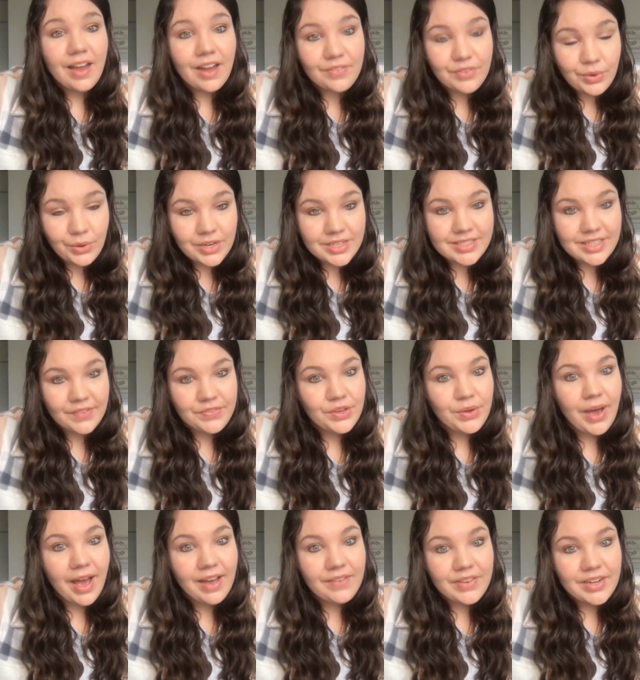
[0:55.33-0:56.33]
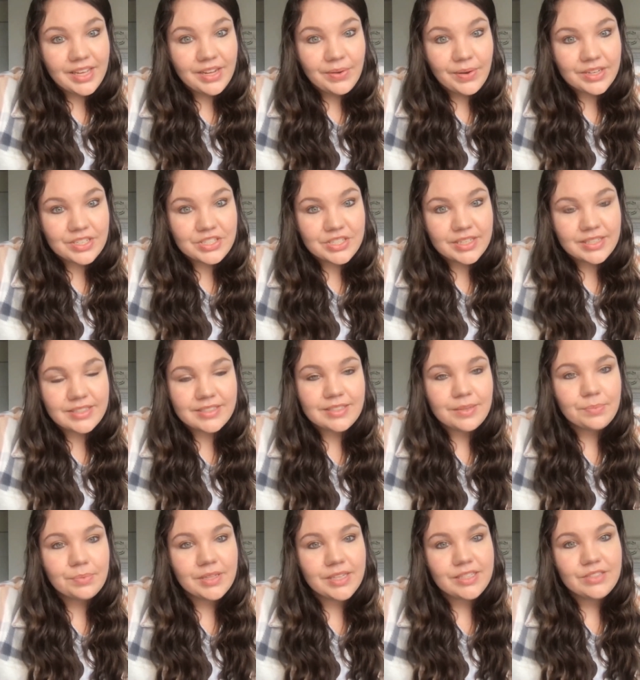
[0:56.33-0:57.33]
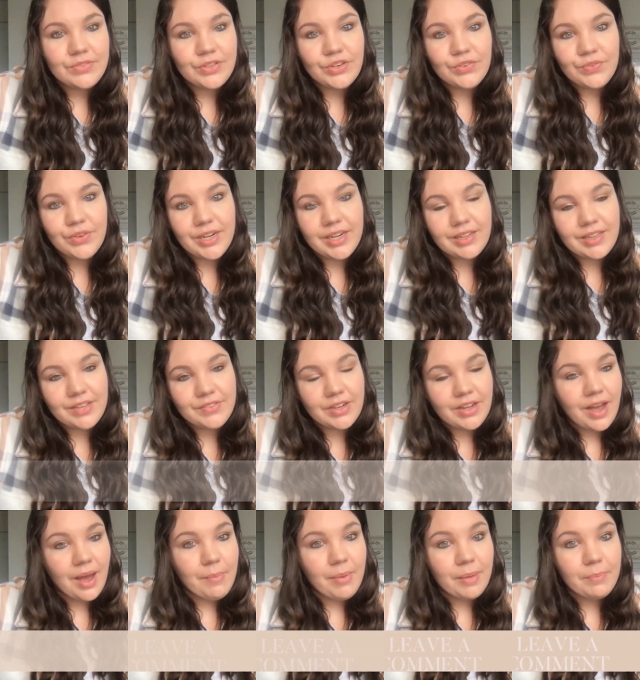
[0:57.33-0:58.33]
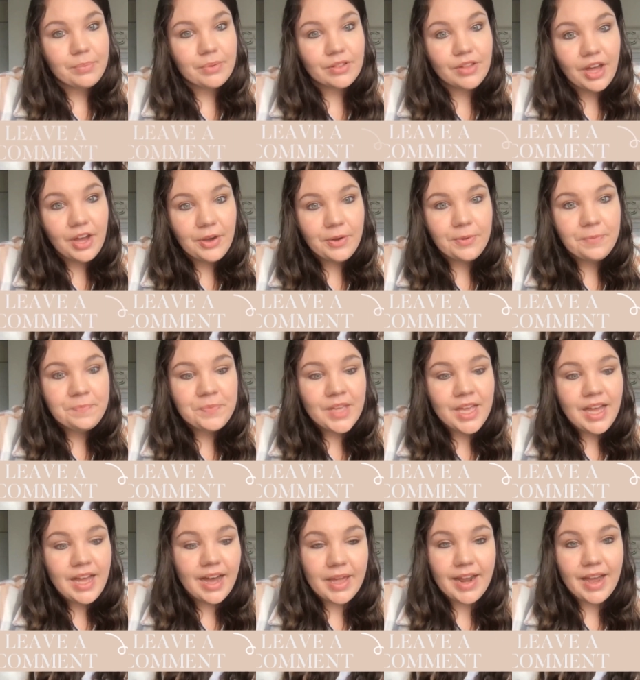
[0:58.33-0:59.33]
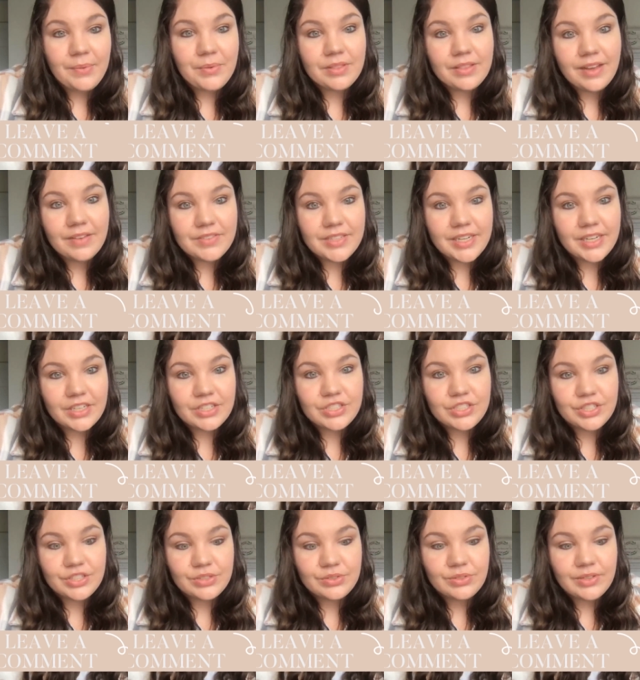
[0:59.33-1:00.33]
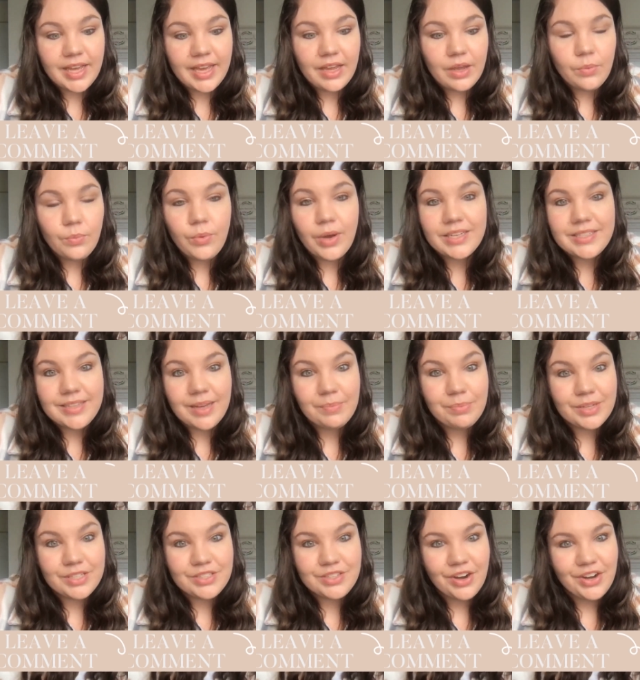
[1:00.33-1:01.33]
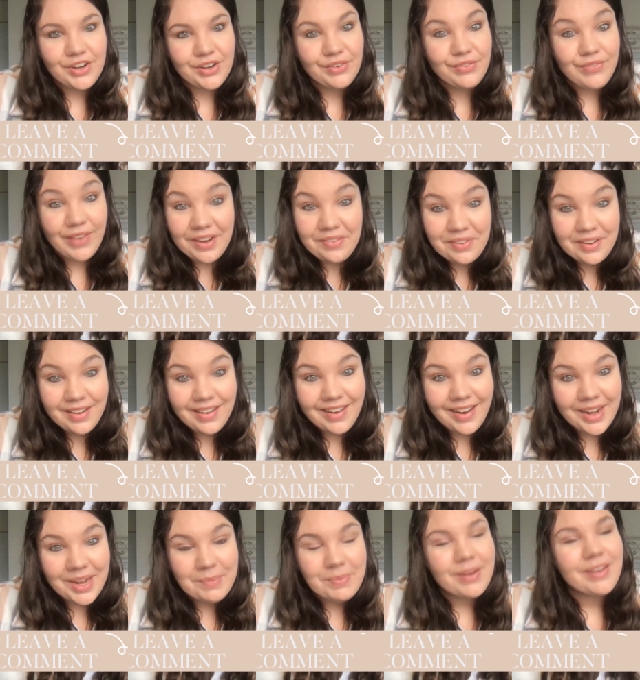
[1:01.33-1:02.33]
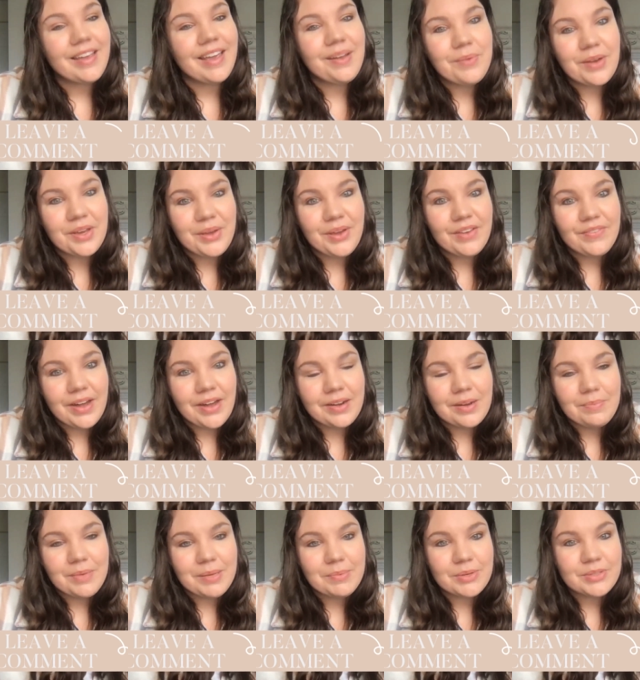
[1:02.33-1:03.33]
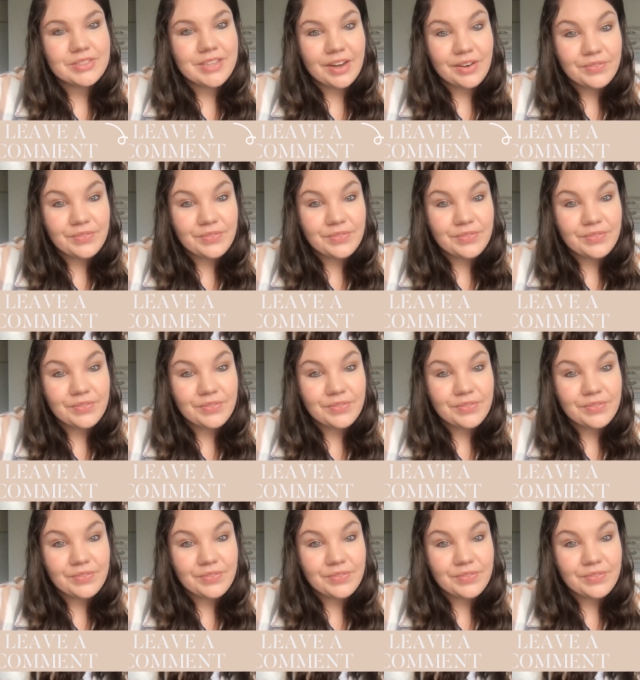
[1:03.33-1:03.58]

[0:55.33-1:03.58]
of course, if you have any questions, please feel free to leave a comment below. And I would love to hear too, like what templates are your favorite in HoneyBook and what you have found to be most